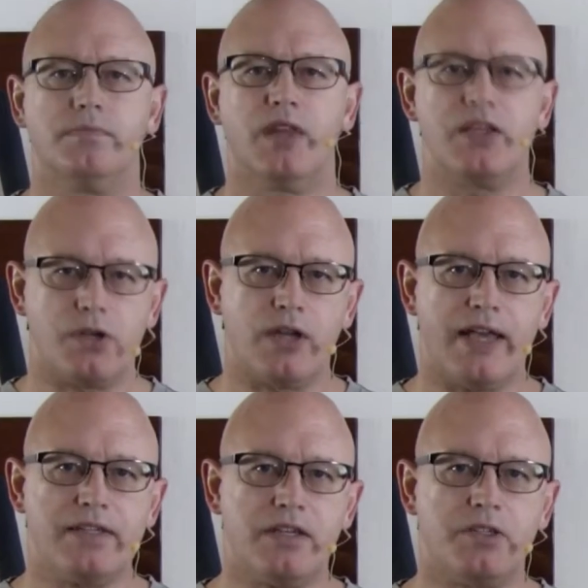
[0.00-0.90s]
As our
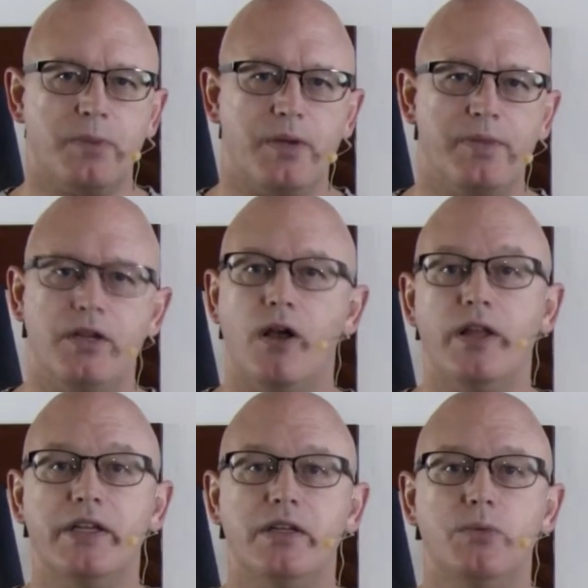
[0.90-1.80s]
last experiment,
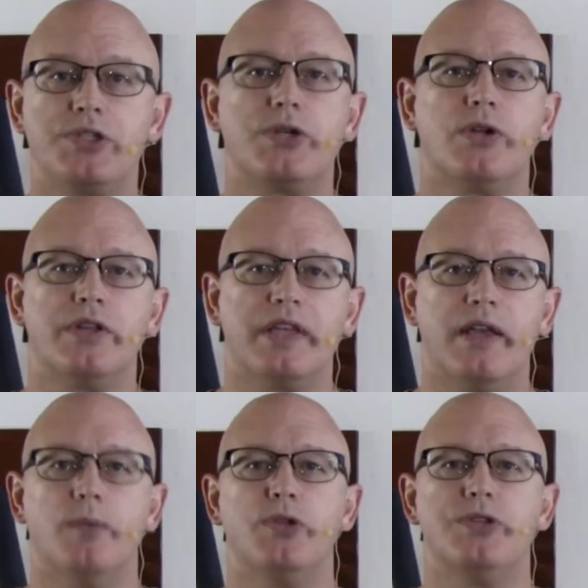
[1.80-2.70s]
all I did was turn on the
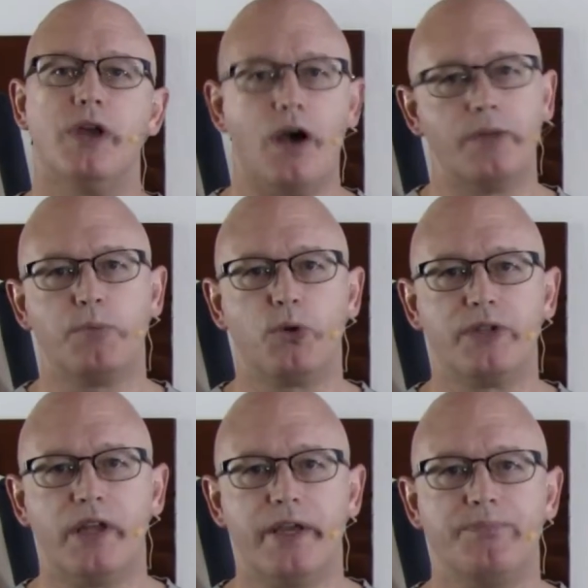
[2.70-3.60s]
camera's
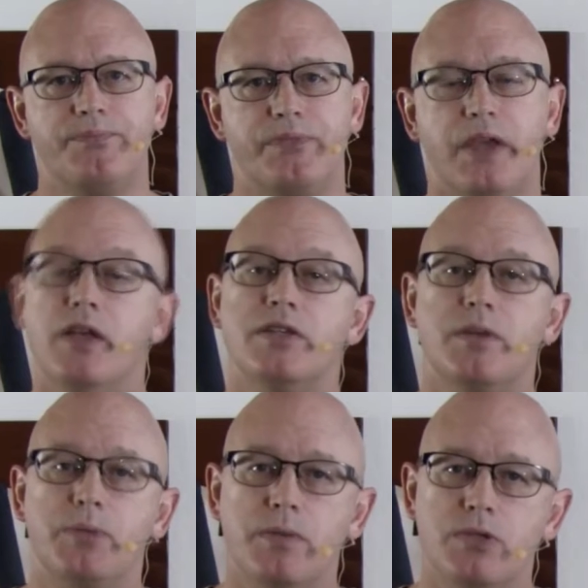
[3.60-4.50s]
onboard light.
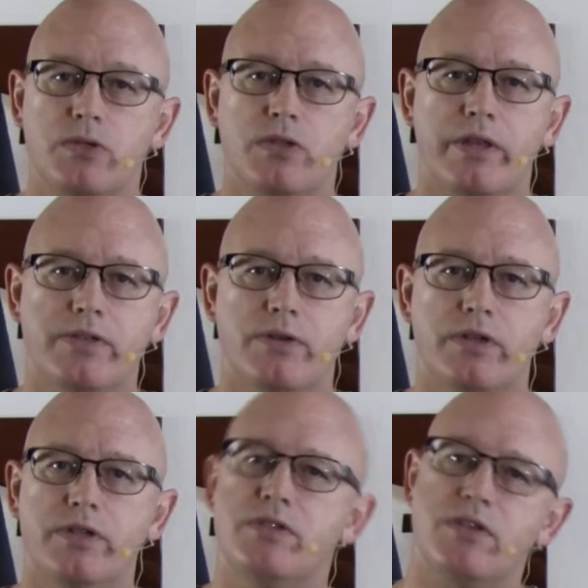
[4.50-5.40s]
Sometimes those lights are
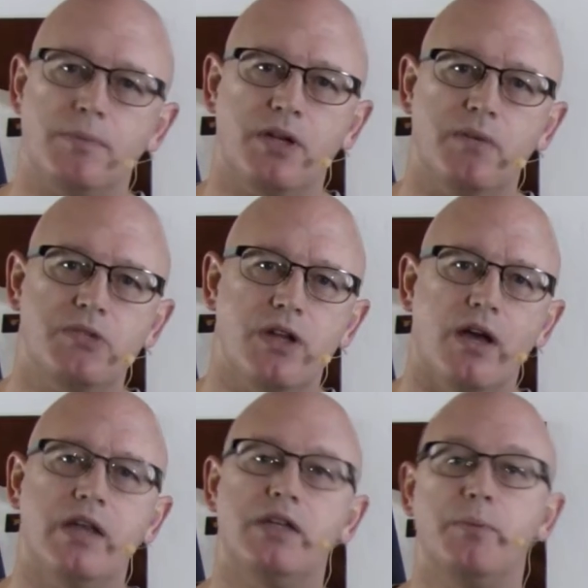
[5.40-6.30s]
good, sometimes
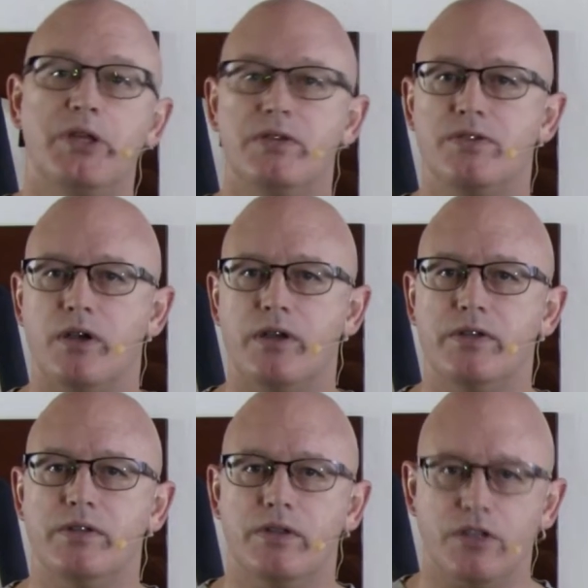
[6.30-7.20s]
not. It depends
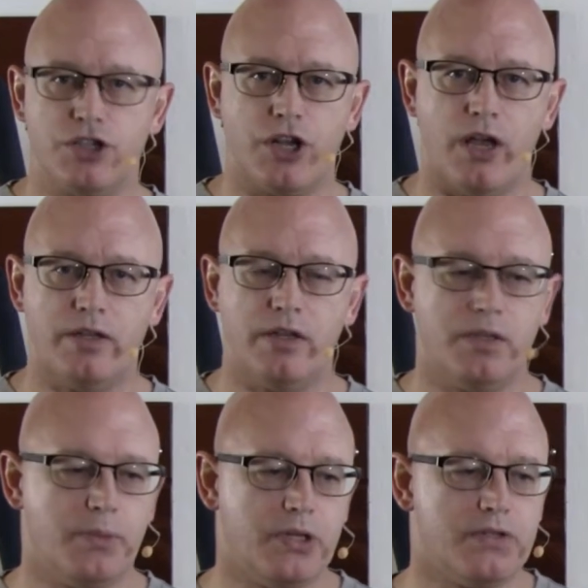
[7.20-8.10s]
on the shot. It
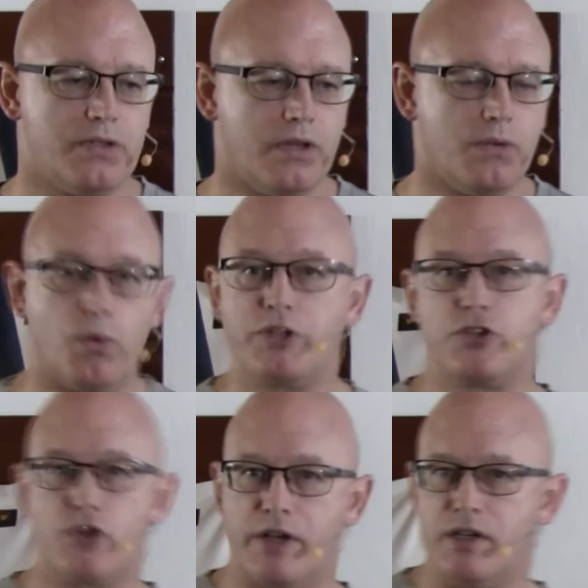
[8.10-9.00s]
depends on what
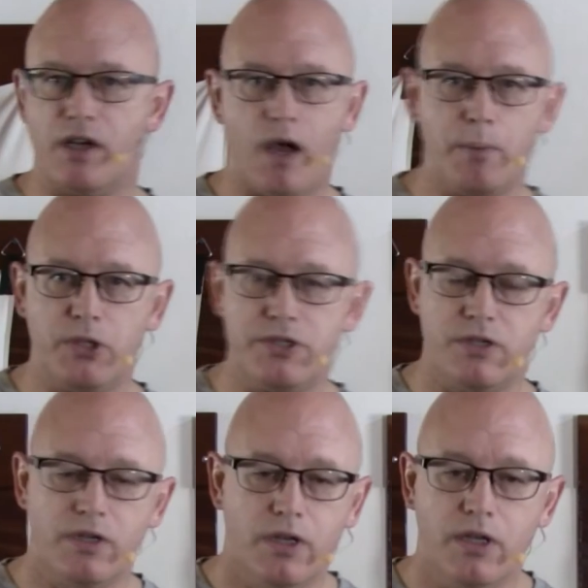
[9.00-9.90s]
you're trying to accomplish.
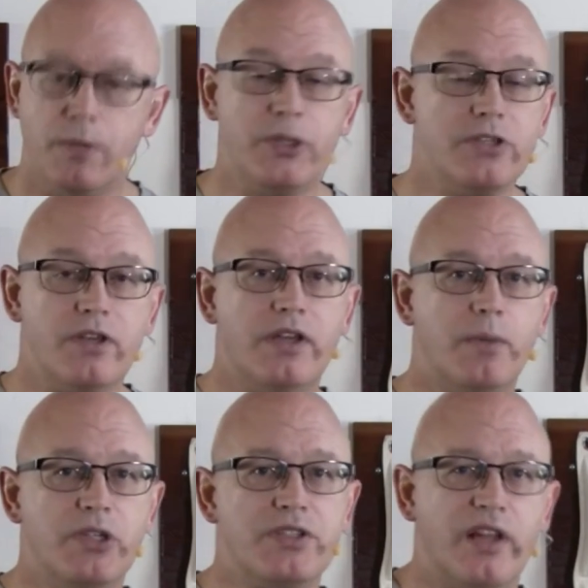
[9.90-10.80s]
It depends on
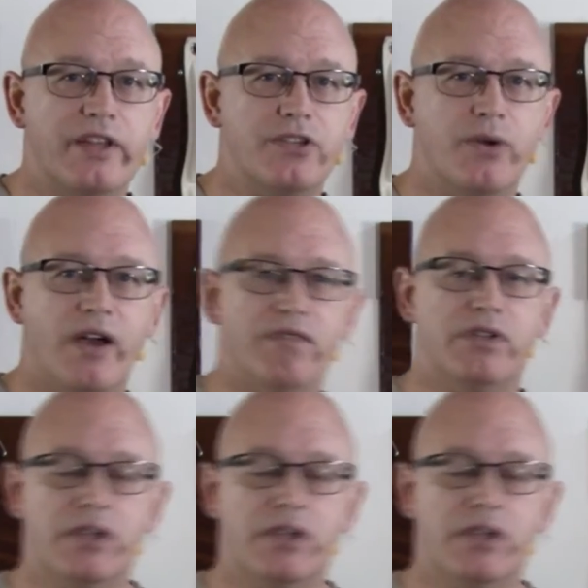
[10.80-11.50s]
how much light you have.